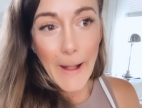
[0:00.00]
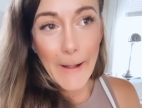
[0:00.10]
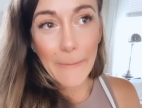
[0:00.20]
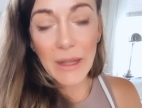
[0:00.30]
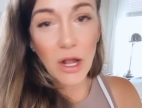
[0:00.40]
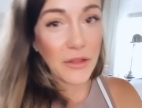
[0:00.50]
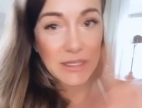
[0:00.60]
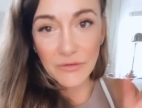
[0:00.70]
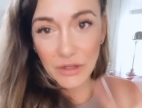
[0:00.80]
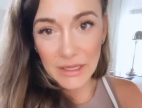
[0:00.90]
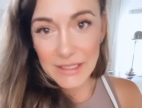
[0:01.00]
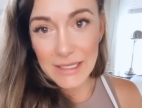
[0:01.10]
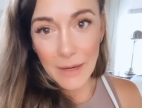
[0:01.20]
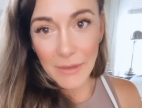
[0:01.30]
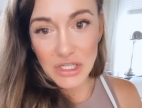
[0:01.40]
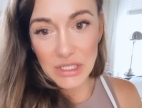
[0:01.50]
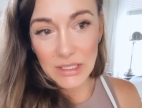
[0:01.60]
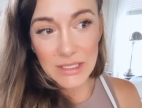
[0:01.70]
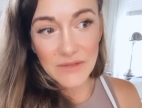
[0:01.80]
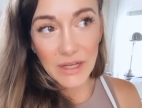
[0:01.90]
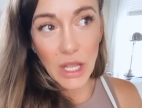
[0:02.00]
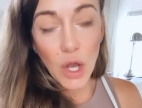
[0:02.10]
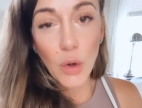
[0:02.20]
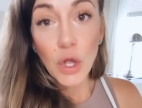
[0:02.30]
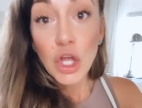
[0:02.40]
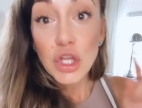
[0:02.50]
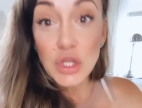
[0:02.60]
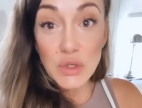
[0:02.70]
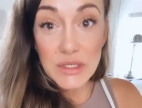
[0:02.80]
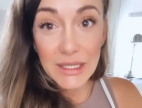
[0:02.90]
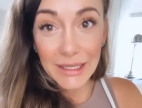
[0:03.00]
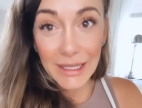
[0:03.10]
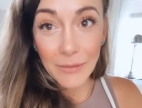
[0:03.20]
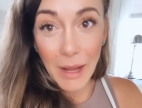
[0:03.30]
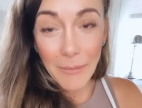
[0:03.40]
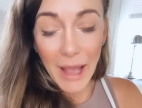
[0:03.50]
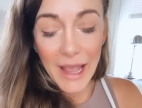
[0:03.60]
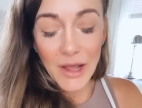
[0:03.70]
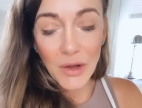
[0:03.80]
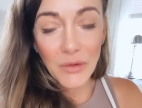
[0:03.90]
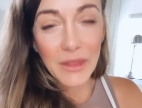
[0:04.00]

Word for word: um, and all the different things that I mentioned in this video, use the link in my bio.